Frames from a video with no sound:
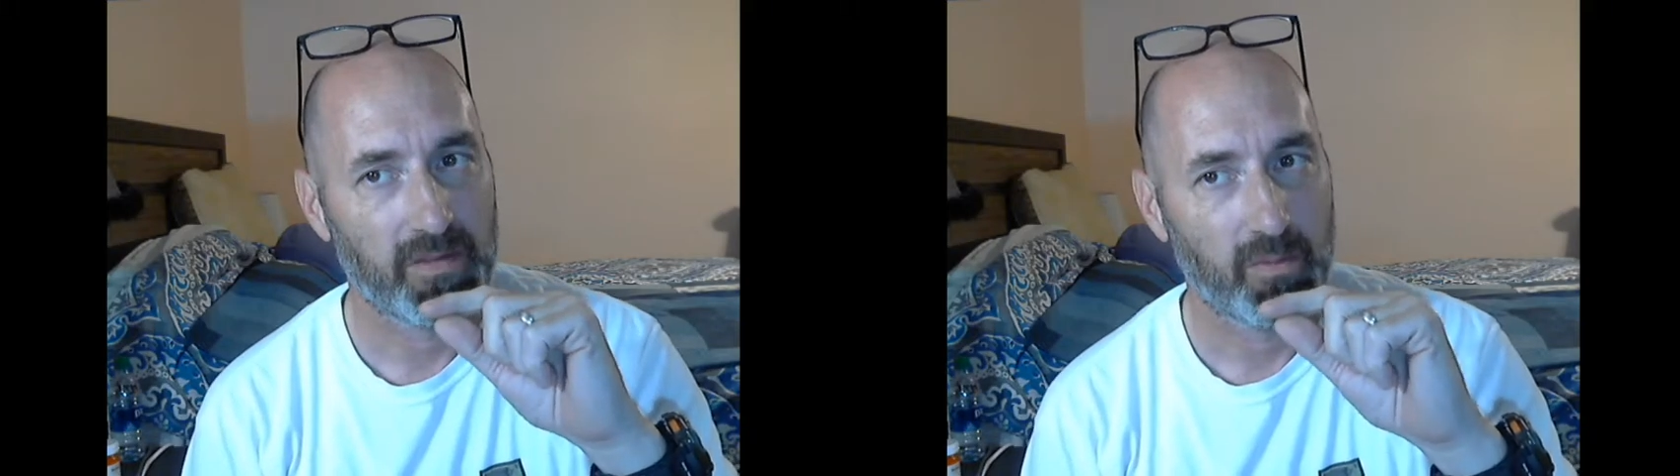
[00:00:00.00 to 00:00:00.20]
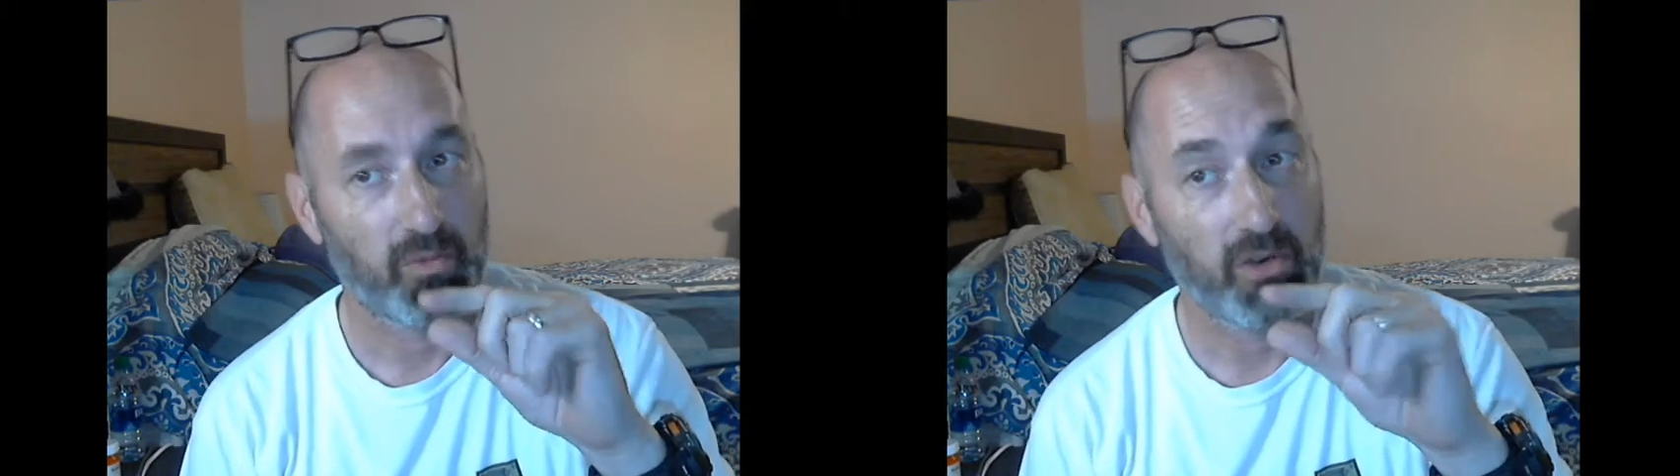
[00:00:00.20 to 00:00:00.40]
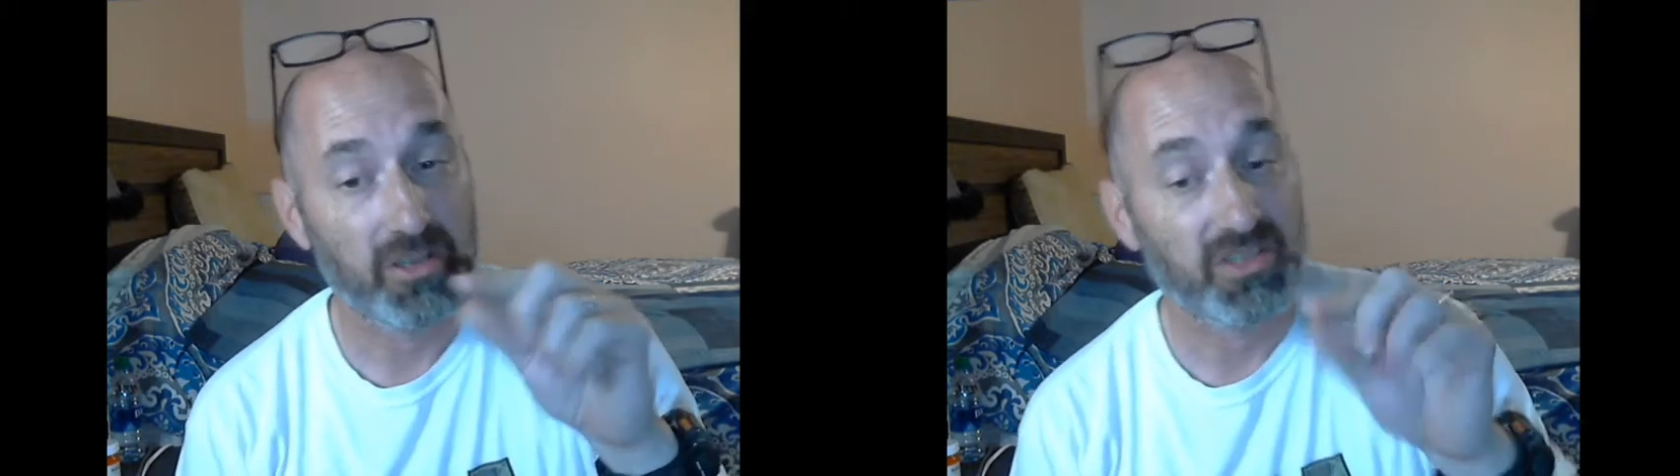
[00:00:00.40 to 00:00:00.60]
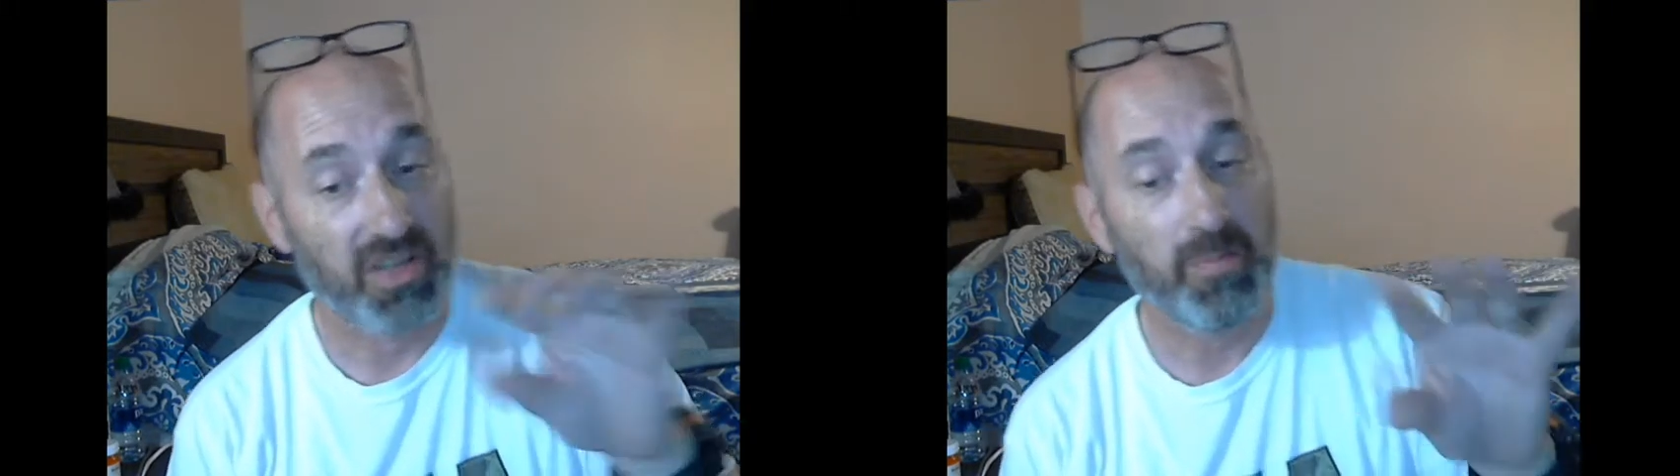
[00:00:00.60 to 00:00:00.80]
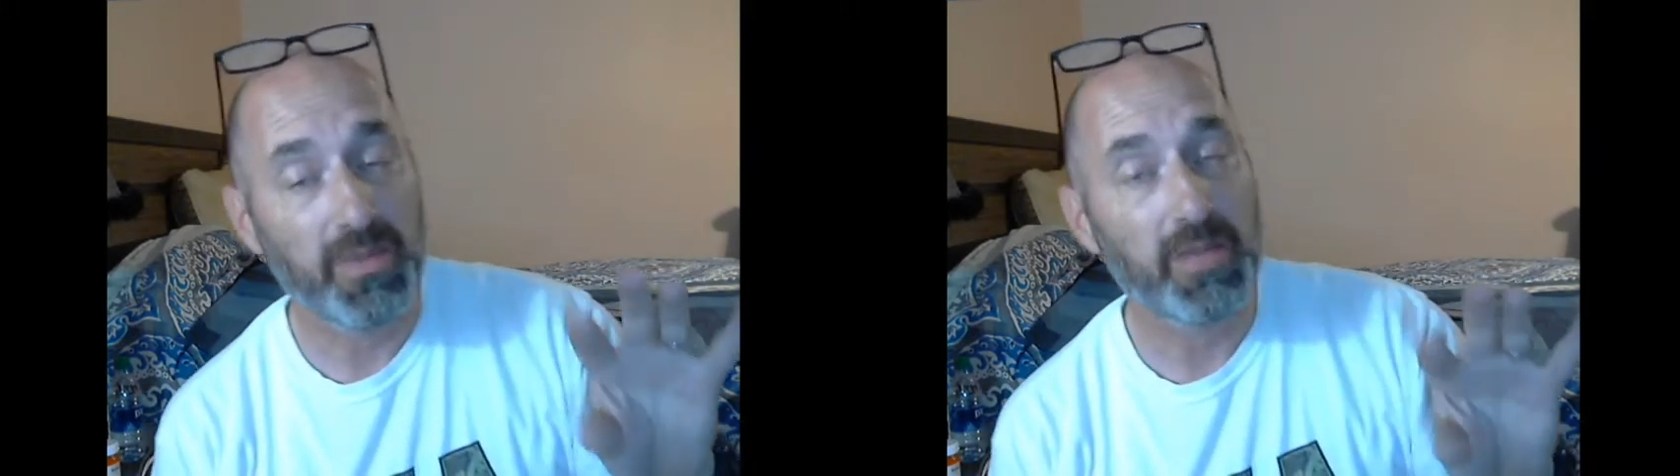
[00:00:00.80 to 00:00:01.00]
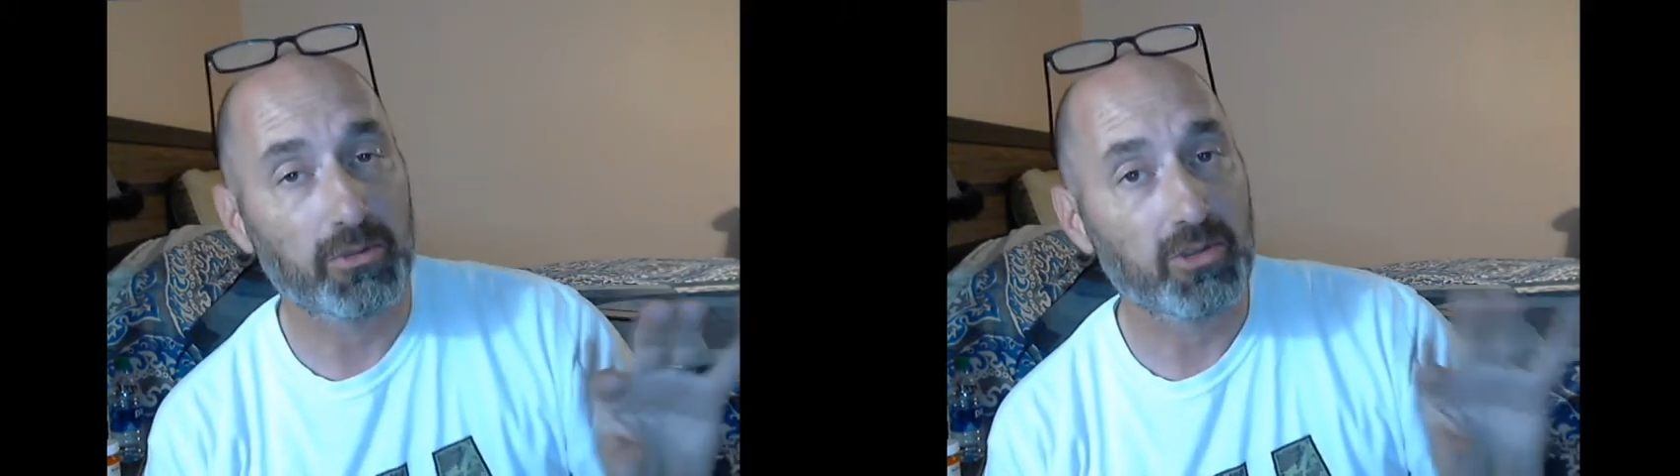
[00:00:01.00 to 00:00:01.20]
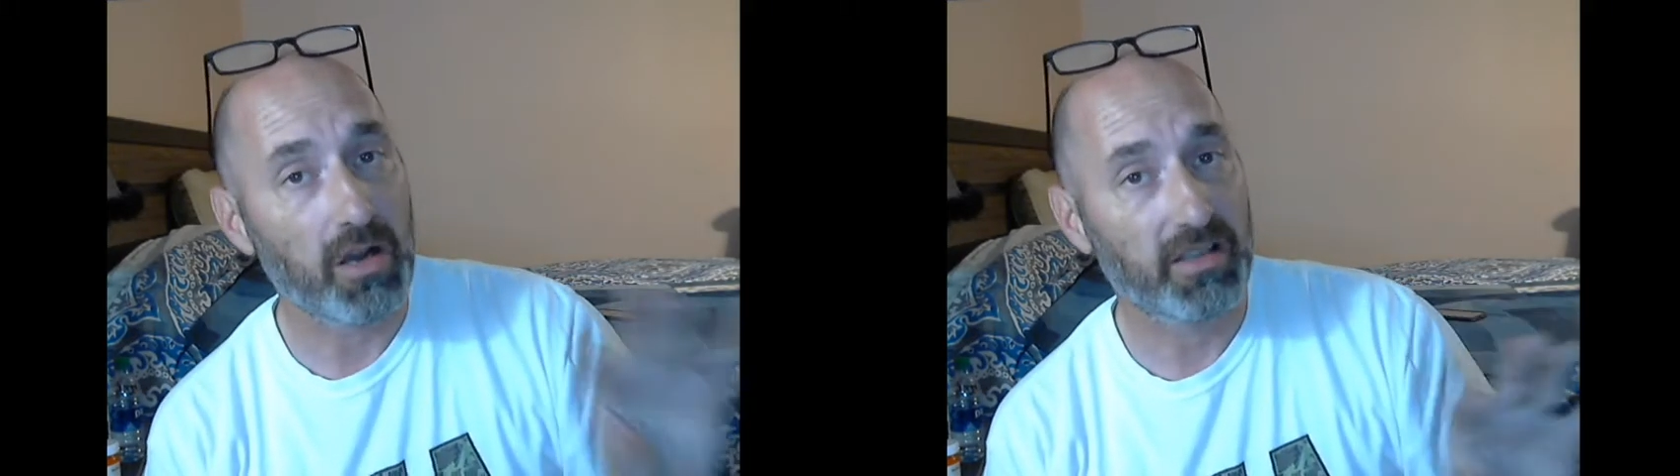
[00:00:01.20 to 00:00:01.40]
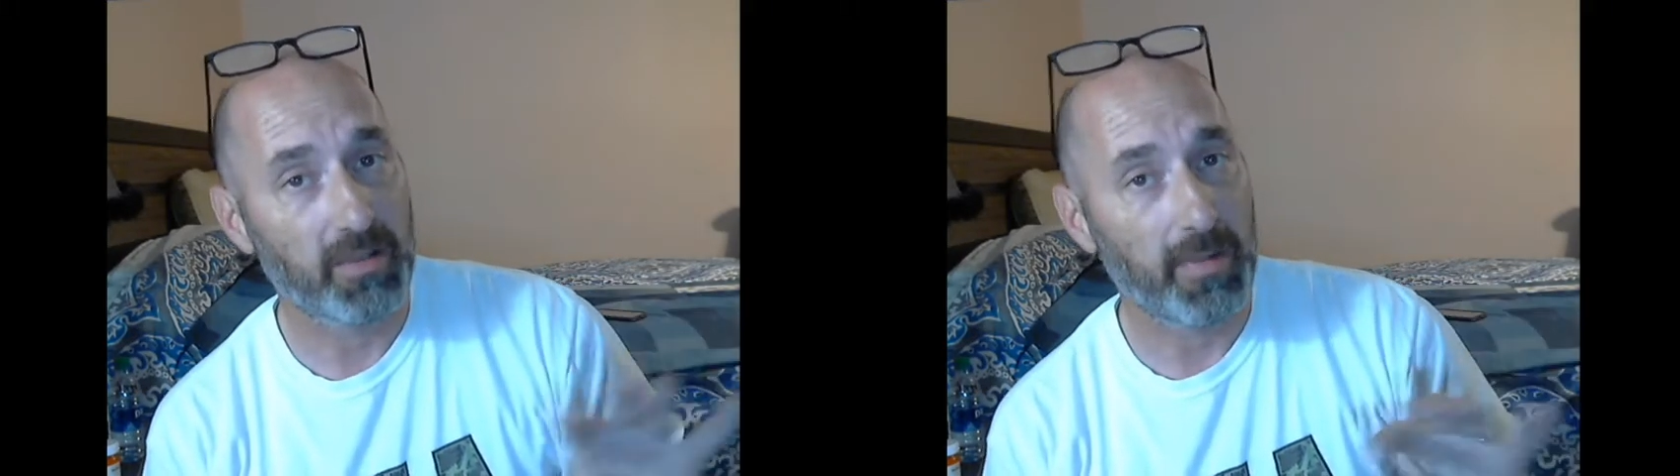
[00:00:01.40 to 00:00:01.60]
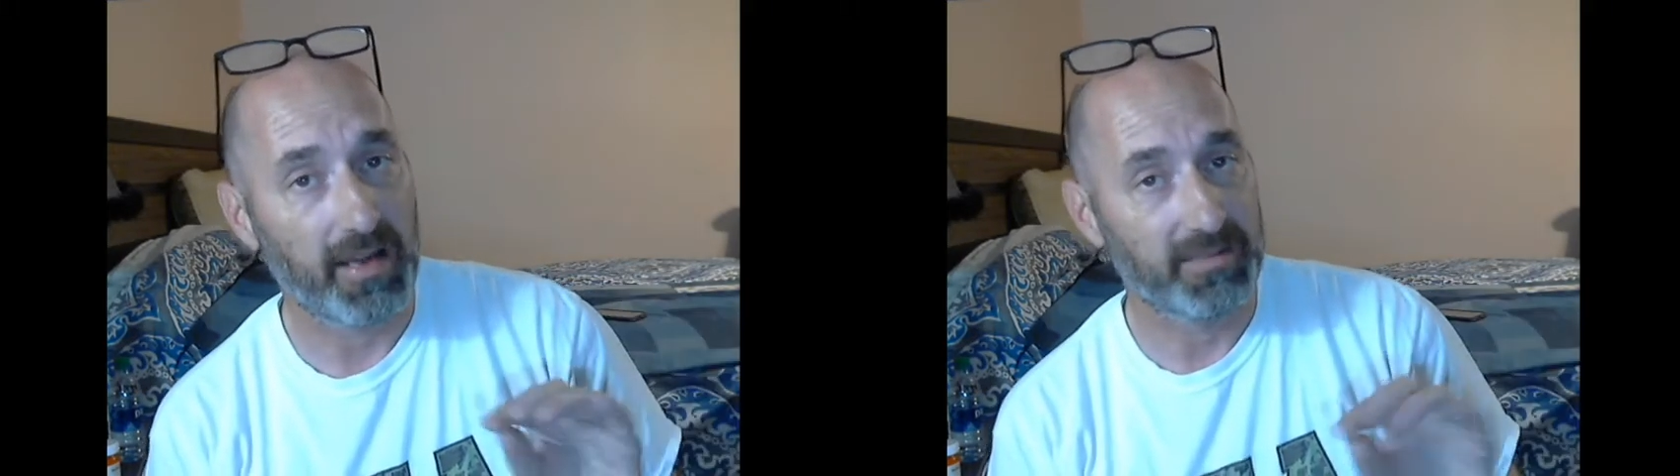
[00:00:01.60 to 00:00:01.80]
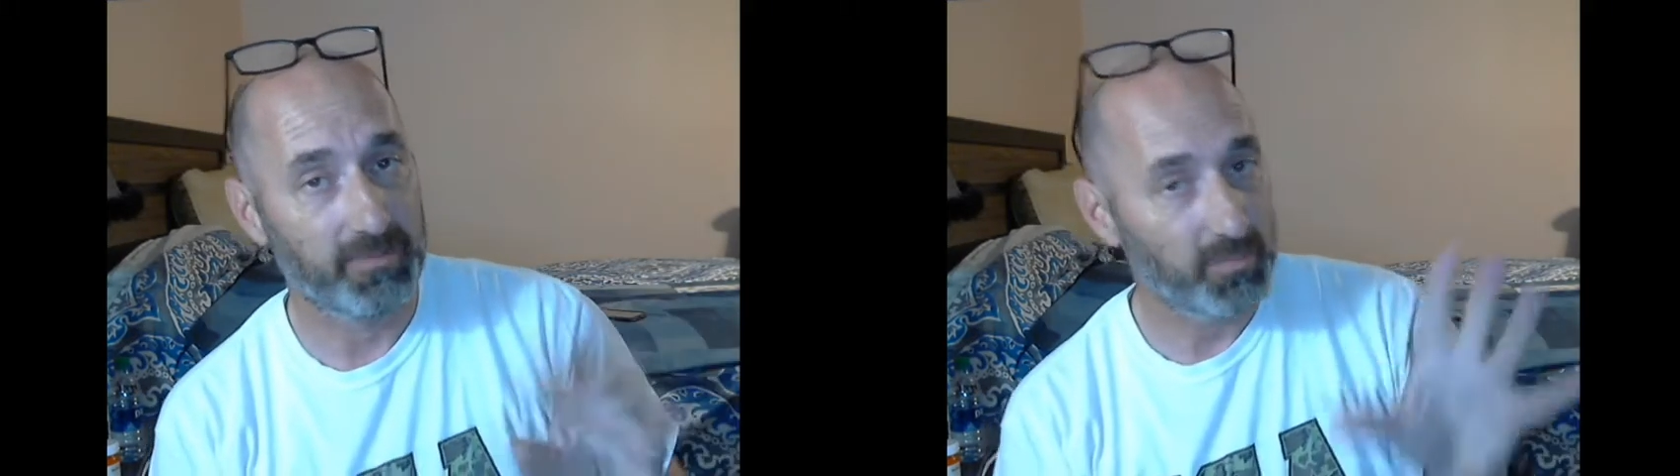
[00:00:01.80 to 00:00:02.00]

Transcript: There are some people talking about it,